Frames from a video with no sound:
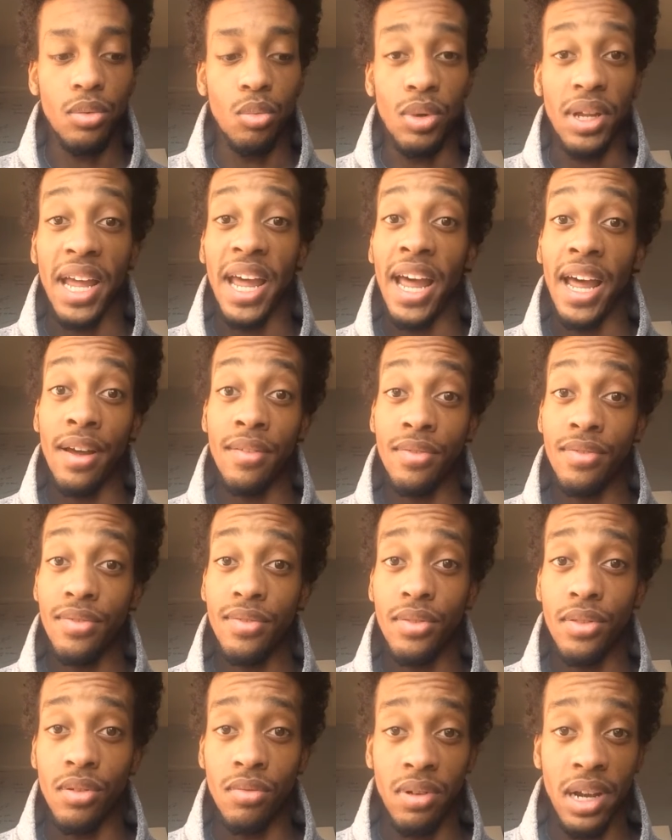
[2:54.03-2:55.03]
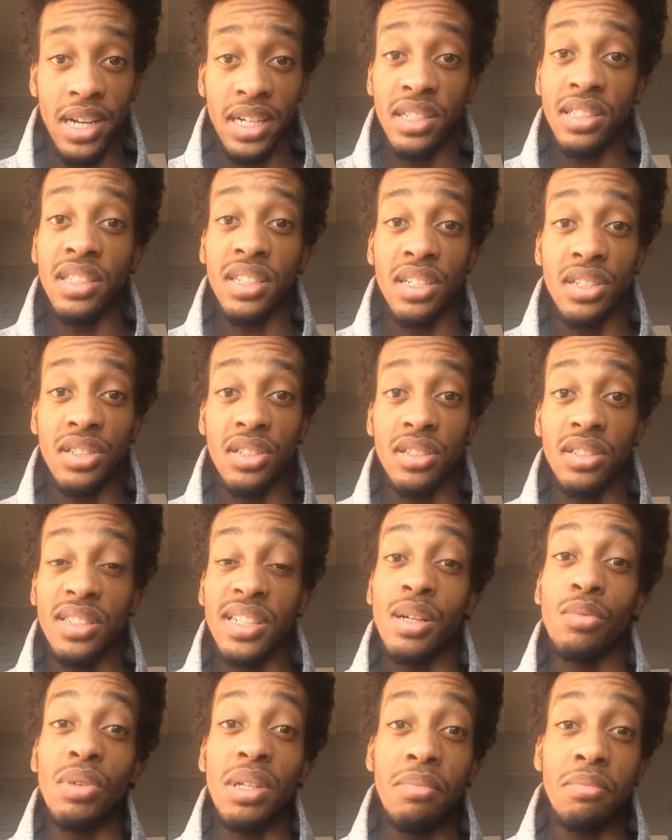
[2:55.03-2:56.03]
we have the right
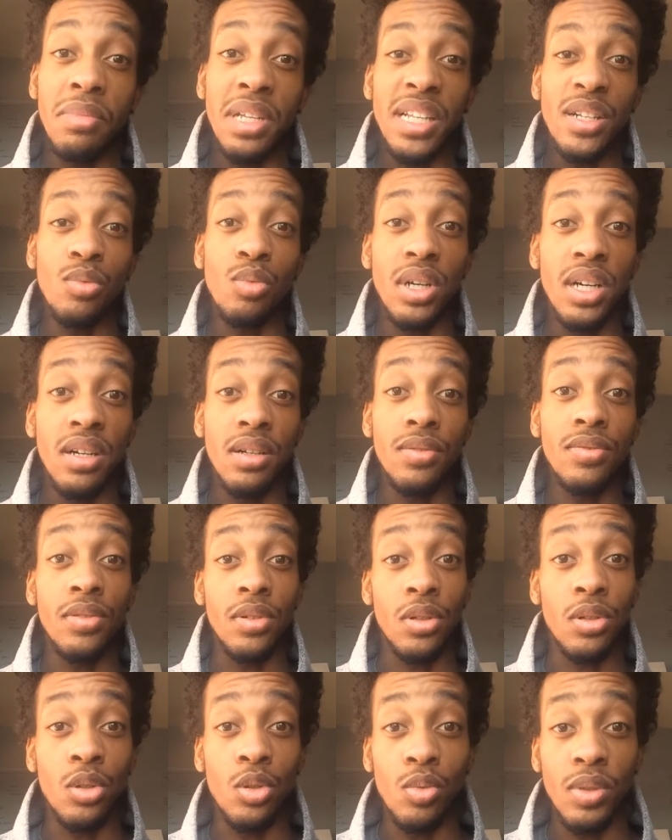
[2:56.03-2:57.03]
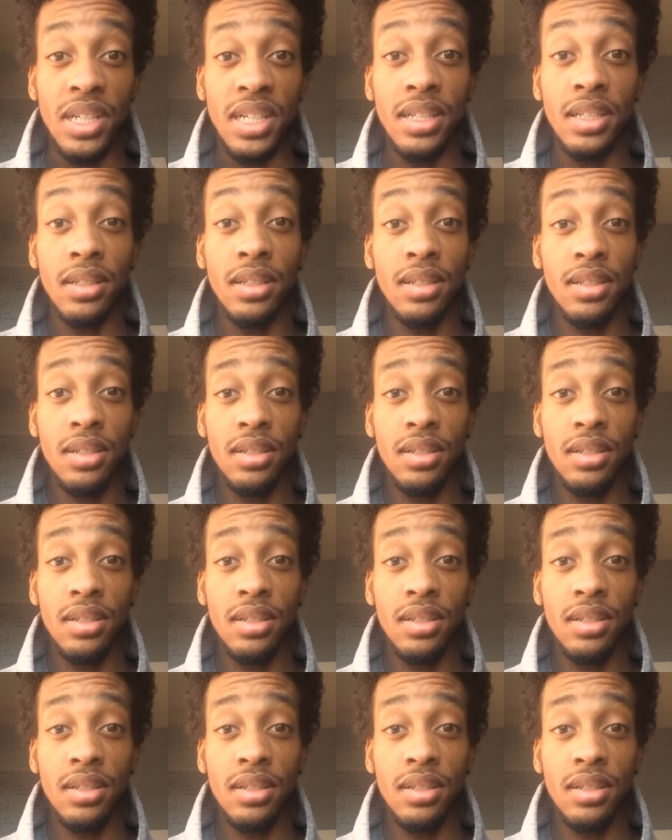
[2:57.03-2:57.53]
intentions and that we mean well for who we